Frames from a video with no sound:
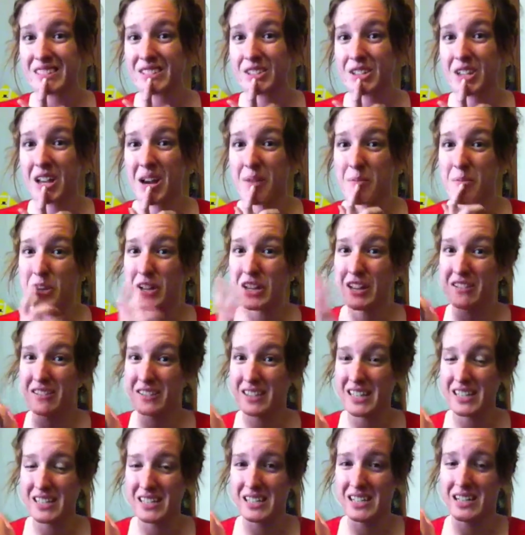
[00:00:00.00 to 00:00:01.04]
so yeah, I'm okay
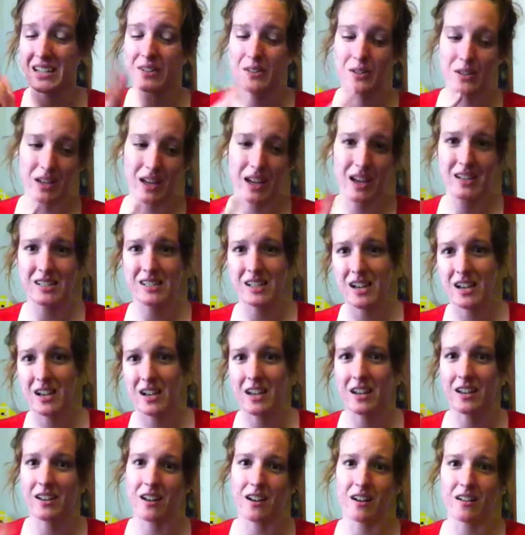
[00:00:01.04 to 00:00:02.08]
with kissing, holding hands,
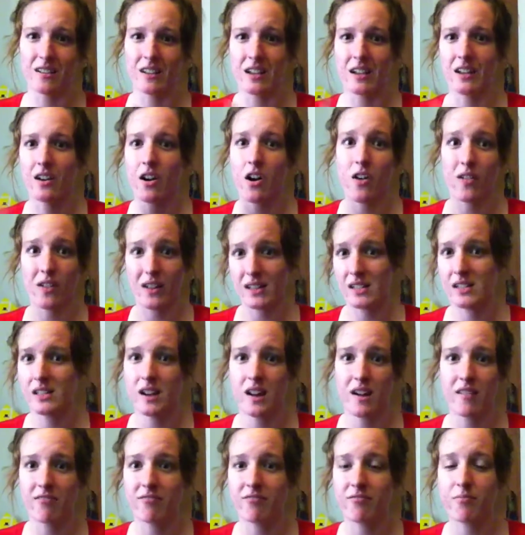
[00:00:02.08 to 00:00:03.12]
hugging, cuddling, all that
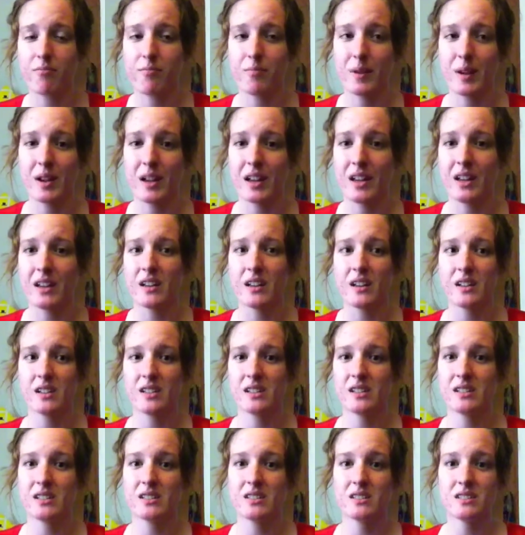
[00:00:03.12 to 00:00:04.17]
stuff, but
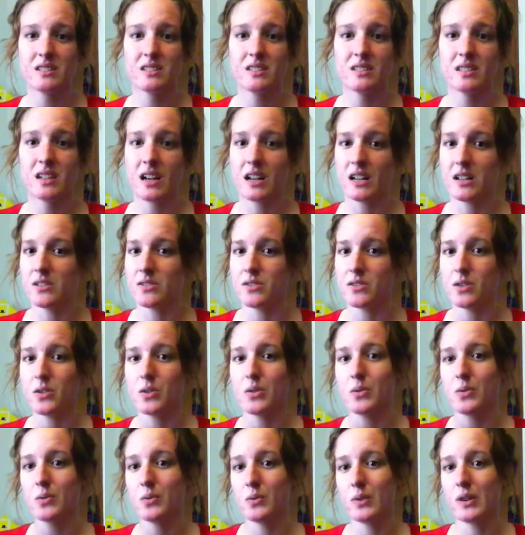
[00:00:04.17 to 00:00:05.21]
I
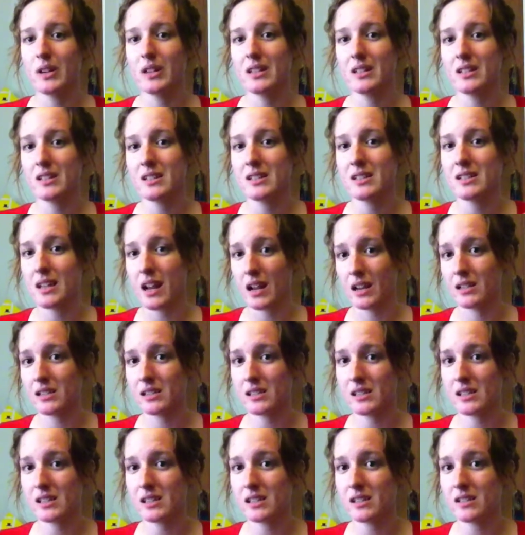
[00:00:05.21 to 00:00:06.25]
don't want
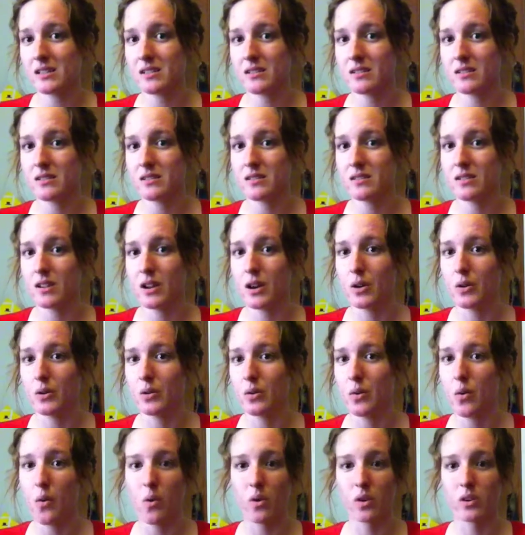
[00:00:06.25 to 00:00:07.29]
sex.
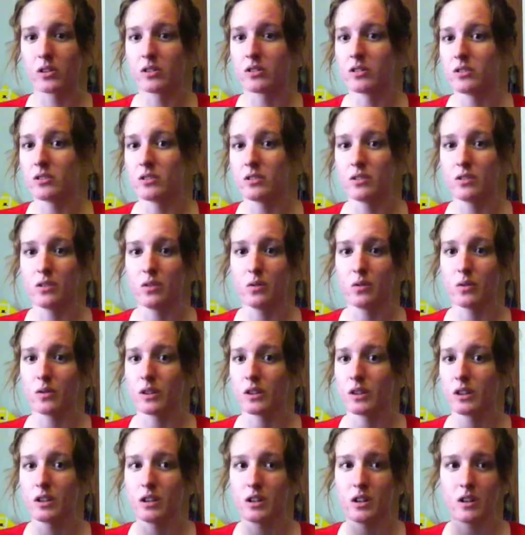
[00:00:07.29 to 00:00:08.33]
No oral
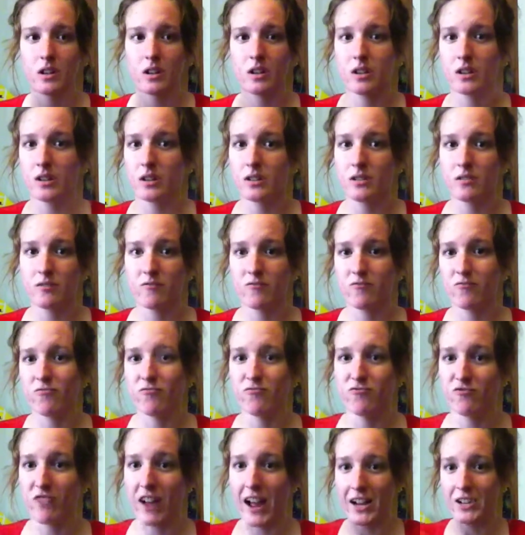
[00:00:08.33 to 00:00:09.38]
or
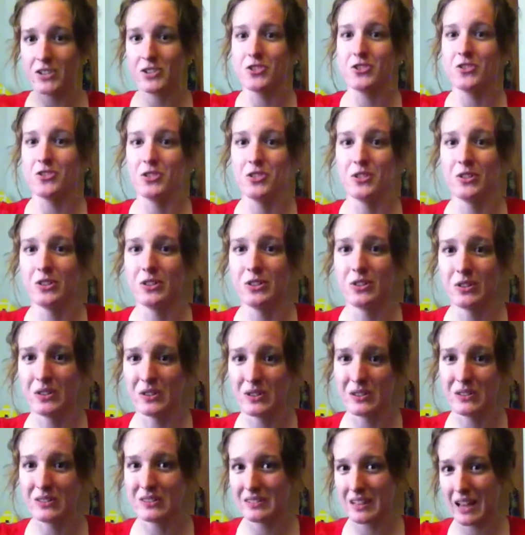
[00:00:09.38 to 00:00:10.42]

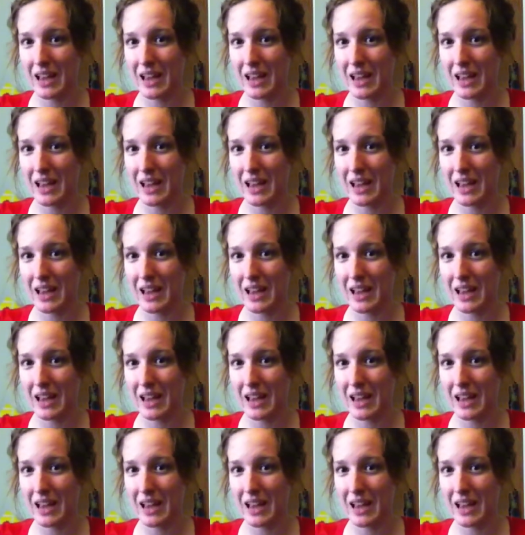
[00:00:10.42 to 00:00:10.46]
vaginal,